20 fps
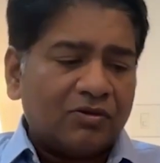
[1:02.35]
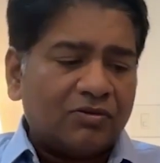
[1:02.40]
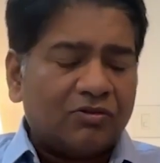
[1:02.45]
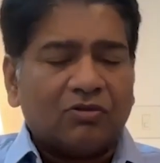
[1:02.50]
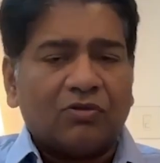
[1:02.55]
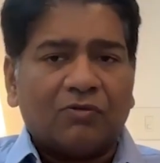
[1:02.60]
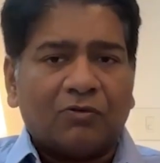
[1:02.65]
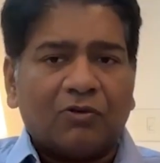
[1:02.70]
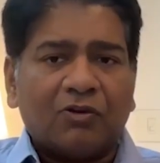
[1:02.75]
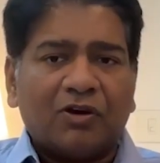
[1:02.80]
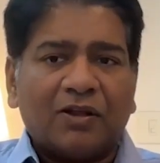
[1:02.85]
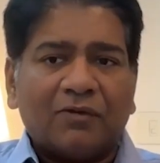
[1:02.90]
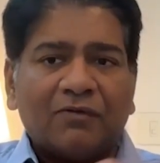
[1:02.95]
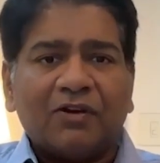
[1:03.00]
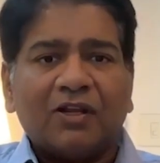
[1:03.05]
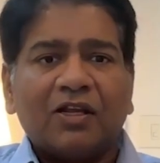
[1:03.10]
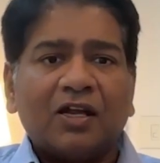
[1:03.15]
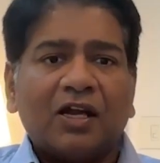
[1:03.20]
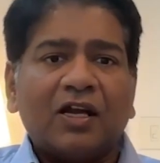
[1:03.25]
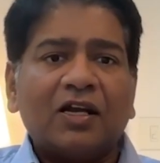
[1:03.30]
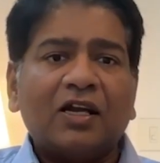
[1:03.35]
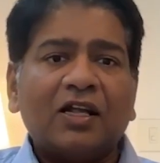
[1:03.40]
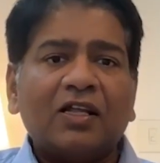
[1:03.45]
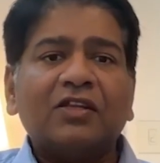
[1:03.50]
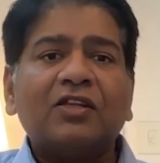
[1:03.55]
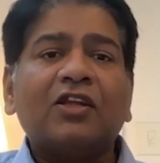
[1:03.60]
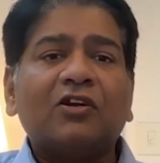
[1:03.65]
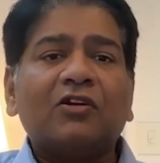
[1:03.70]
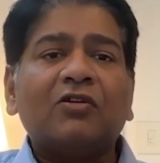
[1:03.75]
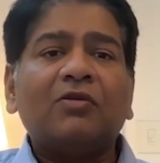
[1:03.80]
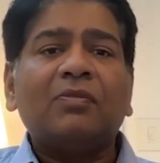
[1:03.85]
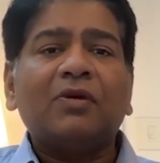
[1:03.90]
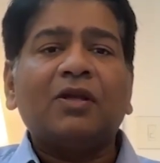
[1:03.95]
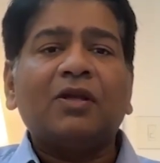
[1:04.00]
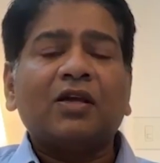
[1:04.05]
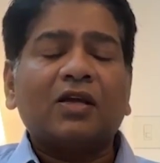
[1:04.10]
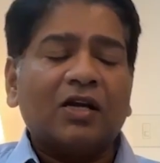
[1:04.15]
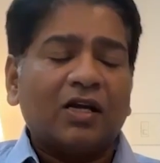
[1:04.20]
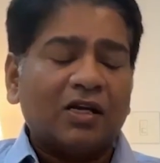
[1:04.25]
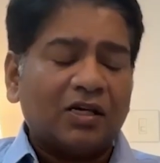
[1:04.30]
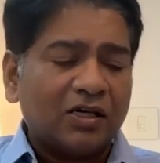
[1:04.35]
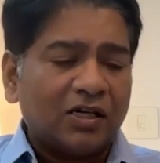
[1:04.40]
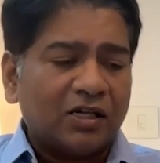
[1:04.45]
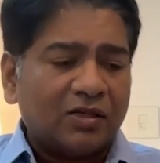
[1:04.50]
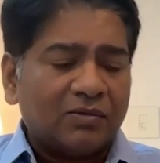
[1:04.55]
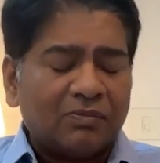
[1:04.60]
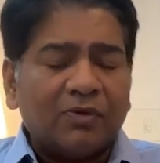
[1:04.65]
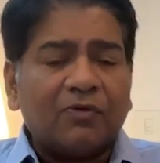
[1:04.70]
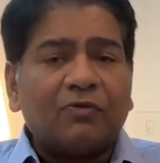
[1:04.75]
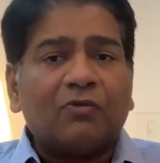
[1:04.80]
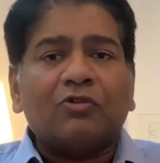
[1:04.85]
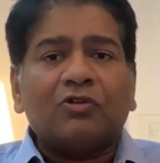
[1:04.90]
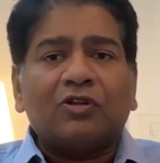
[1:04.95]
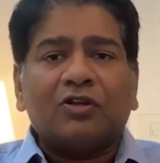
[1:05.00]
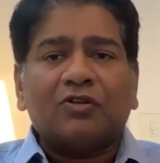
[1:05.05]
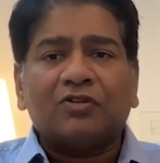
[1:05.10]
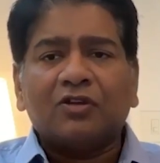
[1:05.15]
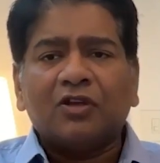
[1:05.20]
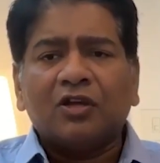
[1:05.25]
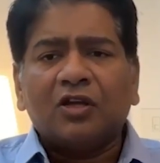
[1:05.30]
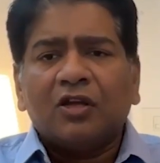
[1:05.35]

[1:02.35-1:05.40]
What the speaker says: So for every guideline there will a guideline before this.